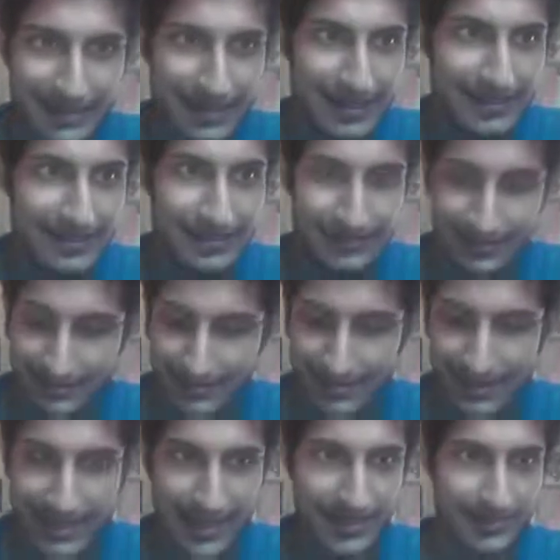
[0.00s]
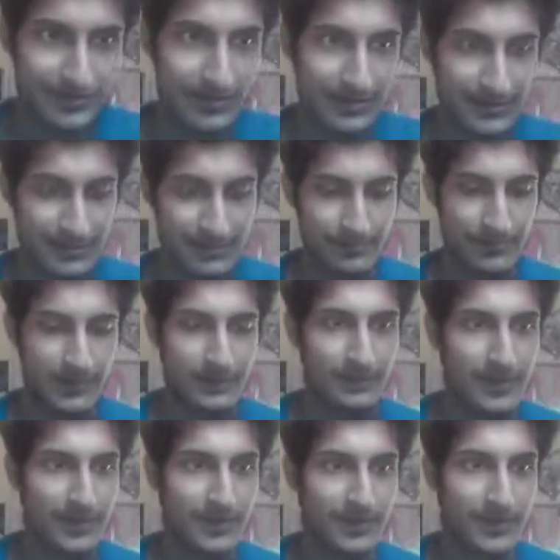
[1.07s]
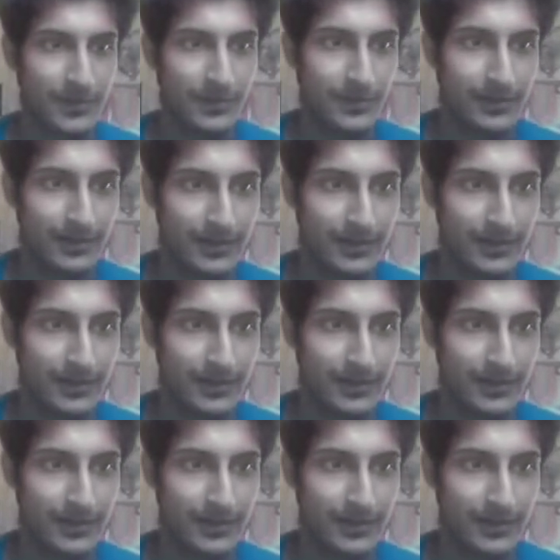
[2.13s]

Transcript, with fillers: enter and you can simply paste your